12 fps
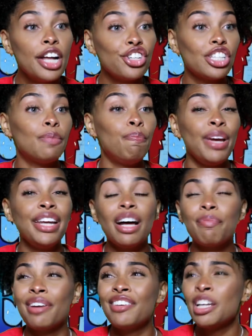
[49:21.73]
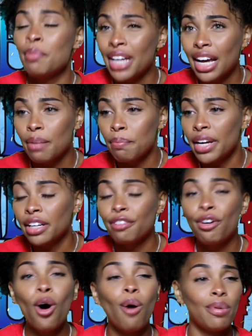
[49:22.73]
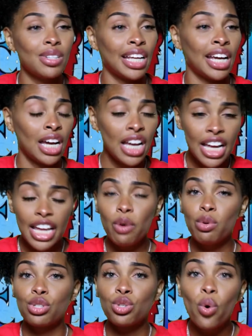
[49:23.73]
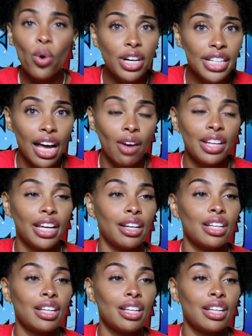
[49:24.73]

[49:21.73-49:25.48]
just beat up, and every time he got a beacon of hope, it was like he was torn down again.